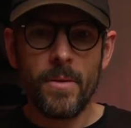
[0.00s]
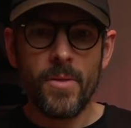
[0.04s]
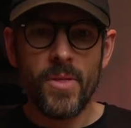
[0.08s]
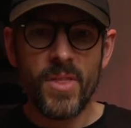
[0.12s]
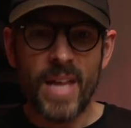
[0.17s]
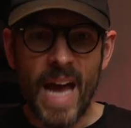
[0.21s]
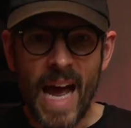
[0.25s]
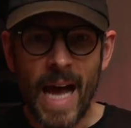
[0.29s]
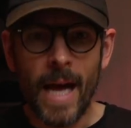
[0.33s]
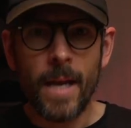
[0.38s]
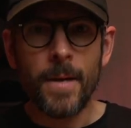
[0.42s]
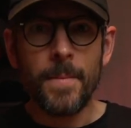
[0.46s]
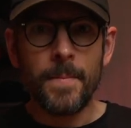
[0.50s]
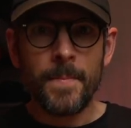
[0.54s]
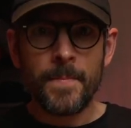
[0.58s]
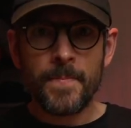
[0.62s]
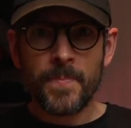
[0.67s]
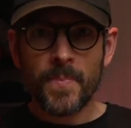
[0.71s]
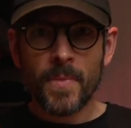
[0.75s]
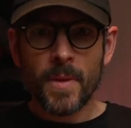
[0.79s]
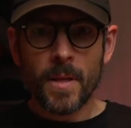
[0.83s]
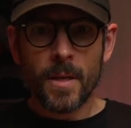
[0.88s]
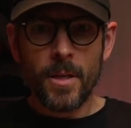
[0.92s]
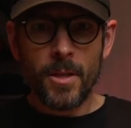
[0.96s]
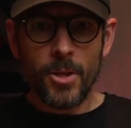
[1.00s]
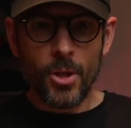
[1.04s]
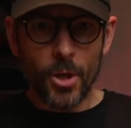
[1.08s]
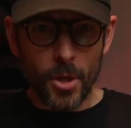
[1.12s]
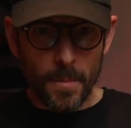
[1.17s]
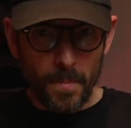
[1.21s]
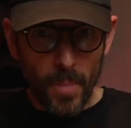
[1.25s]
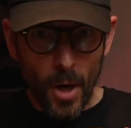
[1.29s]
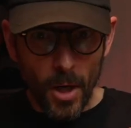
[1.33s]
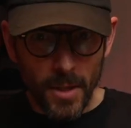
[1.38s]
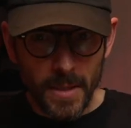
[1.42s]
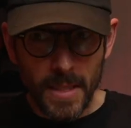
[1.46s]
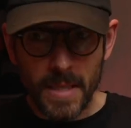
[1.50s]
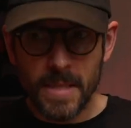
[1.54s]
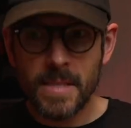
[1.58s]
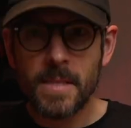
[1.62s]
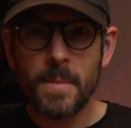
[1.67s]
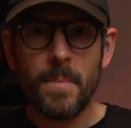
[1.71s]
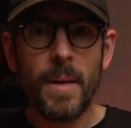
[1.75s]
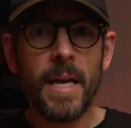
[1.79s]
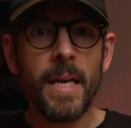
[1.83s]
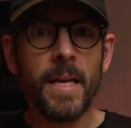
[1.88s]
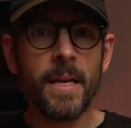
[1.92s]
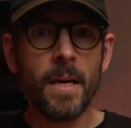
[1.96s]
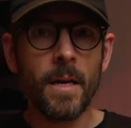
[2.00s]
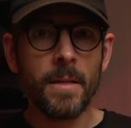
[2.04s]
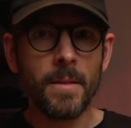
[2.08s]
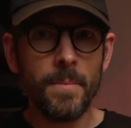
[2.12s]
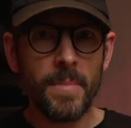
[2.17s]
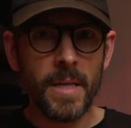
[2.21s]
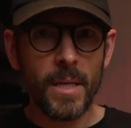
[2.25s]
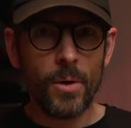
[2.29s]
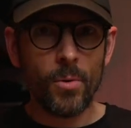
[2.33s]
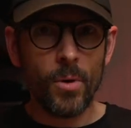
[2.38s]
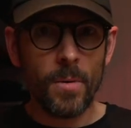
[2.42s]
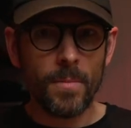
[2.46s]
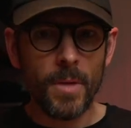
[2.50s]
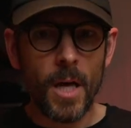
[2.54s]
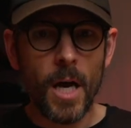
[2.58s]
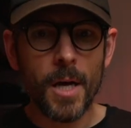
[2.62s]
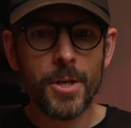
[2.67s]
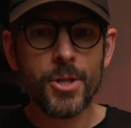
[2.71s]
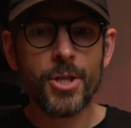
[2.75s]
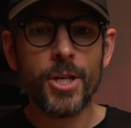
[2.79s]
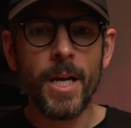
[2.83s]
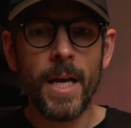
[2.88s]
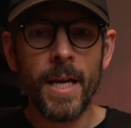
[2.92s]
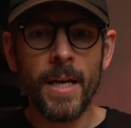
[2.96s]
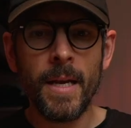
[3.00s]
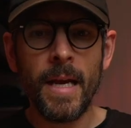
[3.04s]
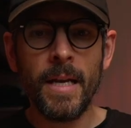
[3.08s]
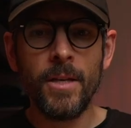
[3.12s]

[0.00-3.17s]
that you're participating on the Bitcoin blockchain,